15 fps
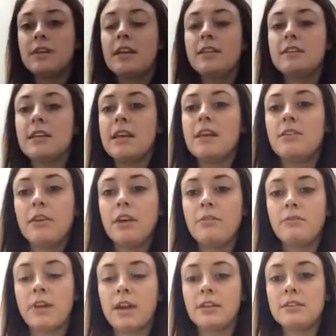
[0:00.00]
said take
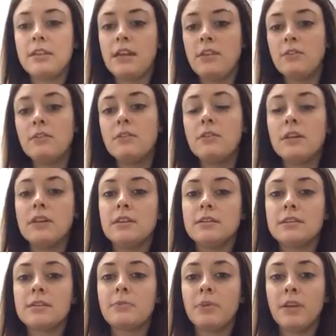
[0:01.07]
that rectangle
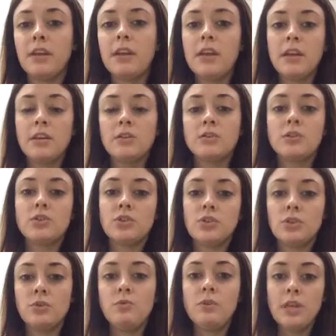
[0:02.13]
and split it into
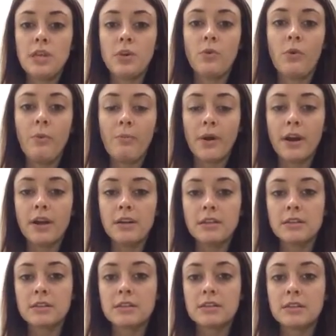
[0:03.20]
2 equal
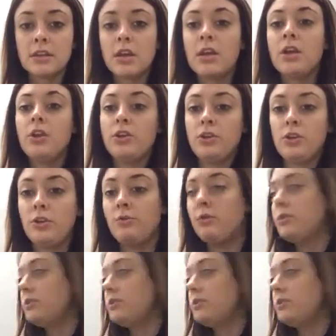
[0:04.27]
parts, you